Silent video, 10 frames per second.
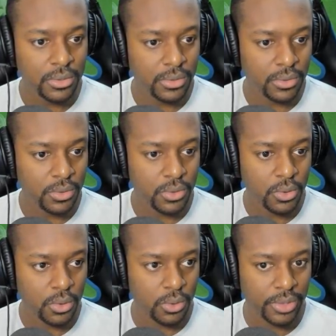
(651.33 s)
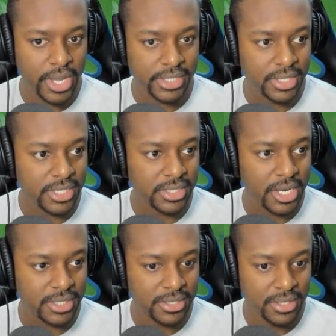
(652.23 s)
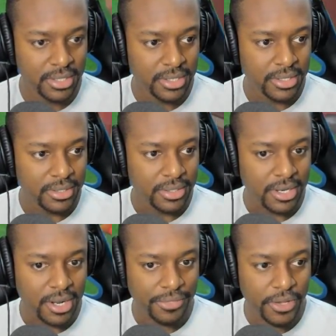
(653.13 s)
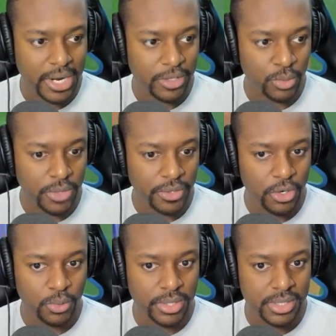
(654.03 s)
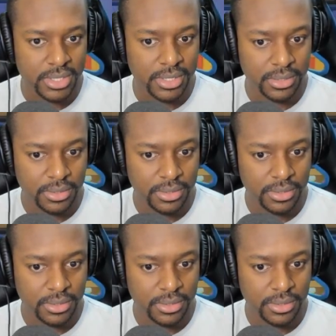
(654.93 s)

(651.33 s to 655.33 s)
Cool, cool, cool, nice, nice, nice. I thought that was one of the old ones.